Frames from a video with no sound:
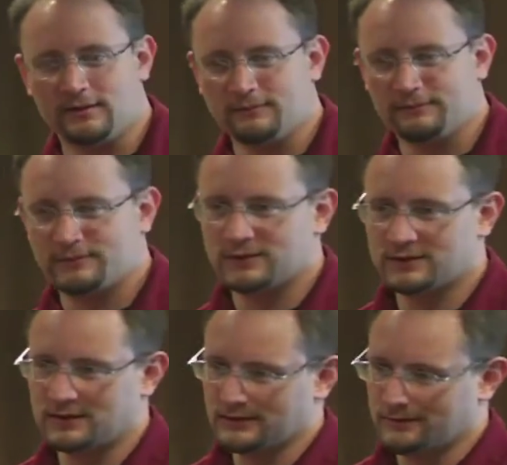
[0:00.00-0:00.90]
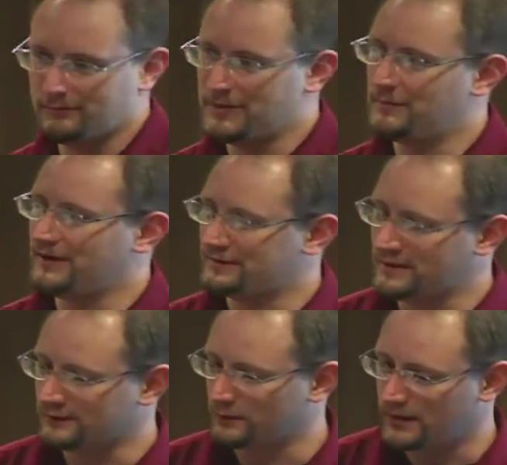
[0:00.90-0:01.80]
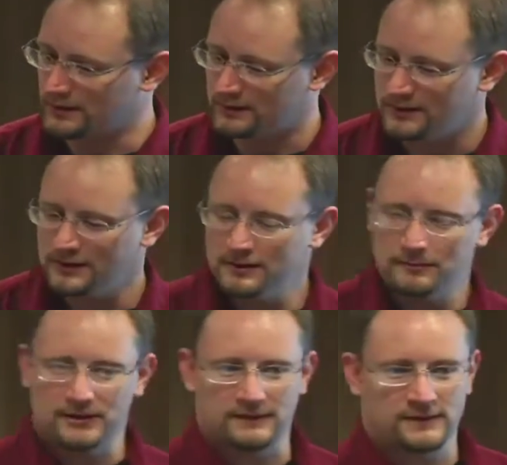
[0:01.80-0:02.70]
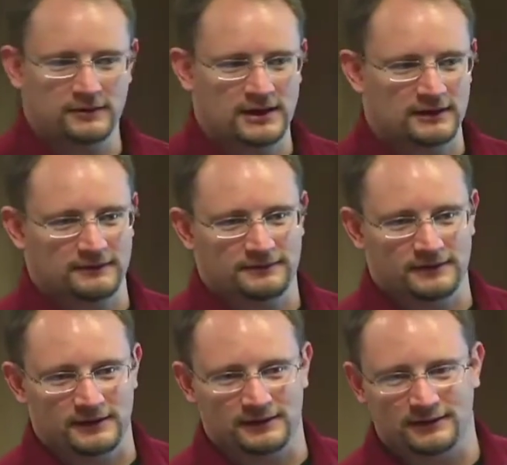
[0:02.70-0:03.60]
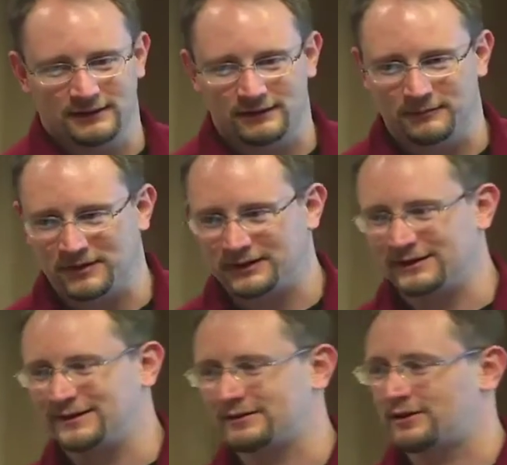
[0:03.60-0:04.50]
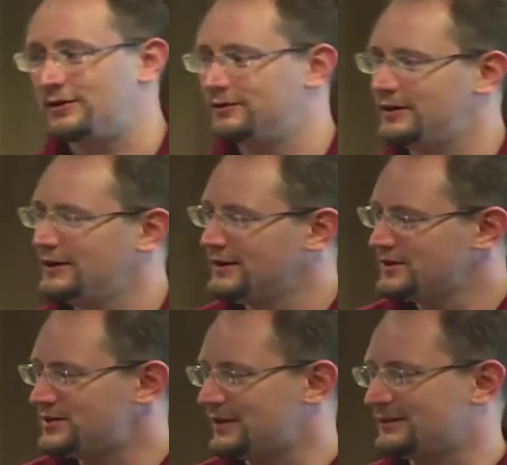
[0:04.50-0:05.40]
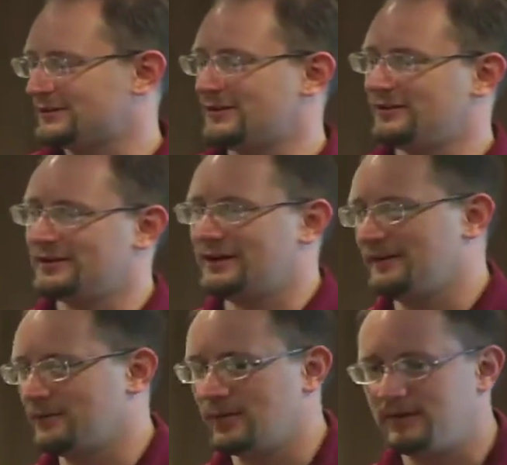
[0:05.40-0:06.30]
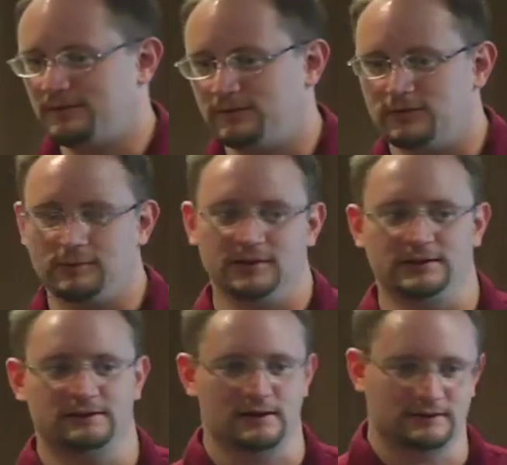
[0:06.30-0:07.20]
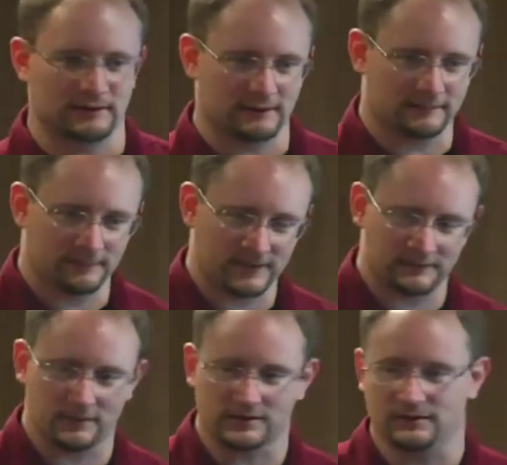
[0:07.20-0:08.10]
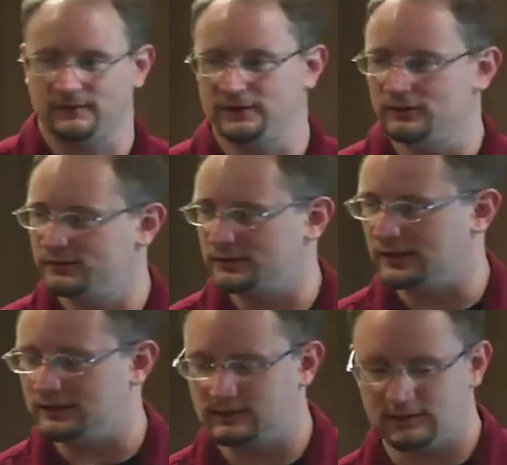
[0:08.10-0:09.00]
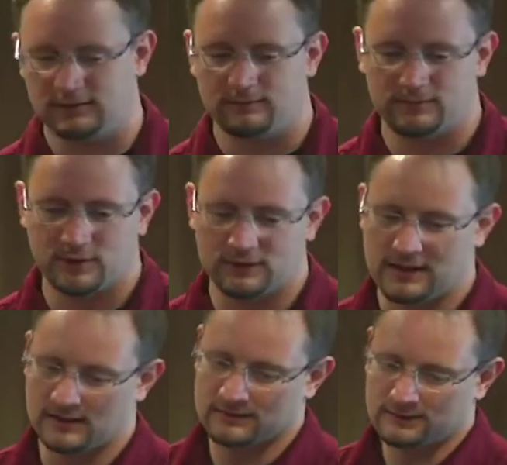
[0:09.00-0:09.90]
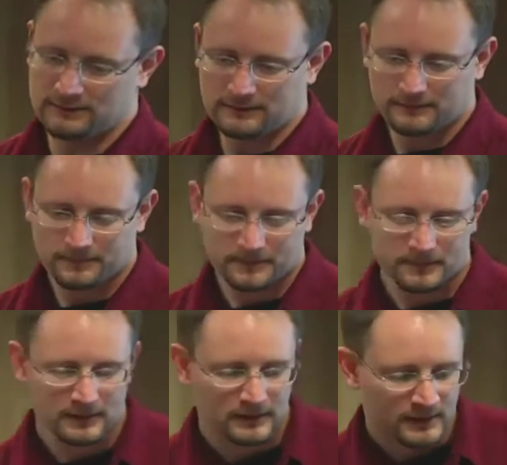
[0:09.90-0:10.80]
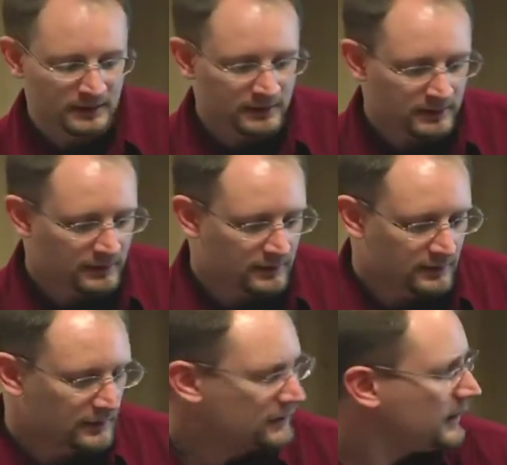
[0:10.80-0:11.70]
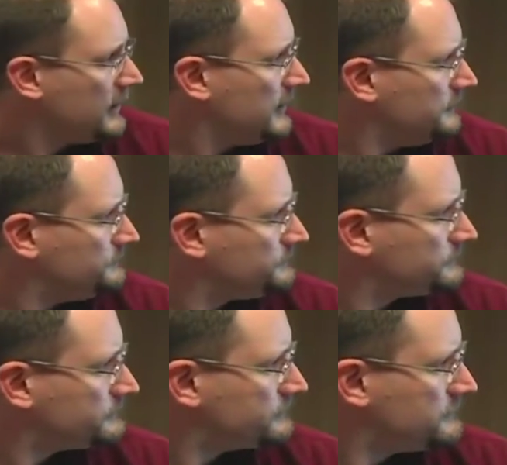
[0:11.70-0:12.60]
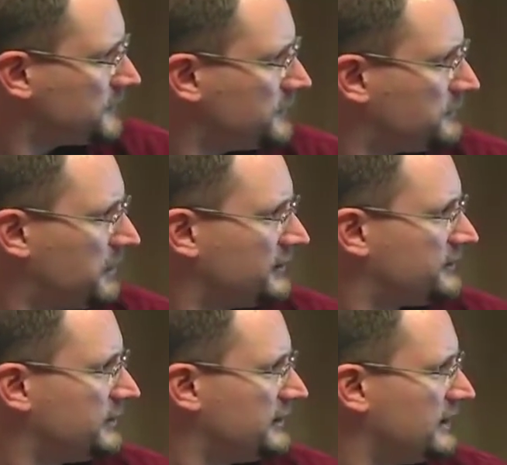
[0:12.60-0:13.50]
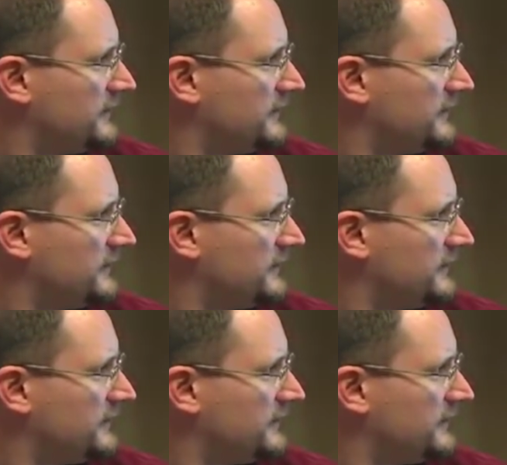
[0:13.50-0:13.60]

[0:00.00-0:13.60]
you're going to minimize that as well. But if you have a million lines of code, chances are you're going to have quite a few vulnerabilities out there, especially if you don't do the code analysis. Okay, response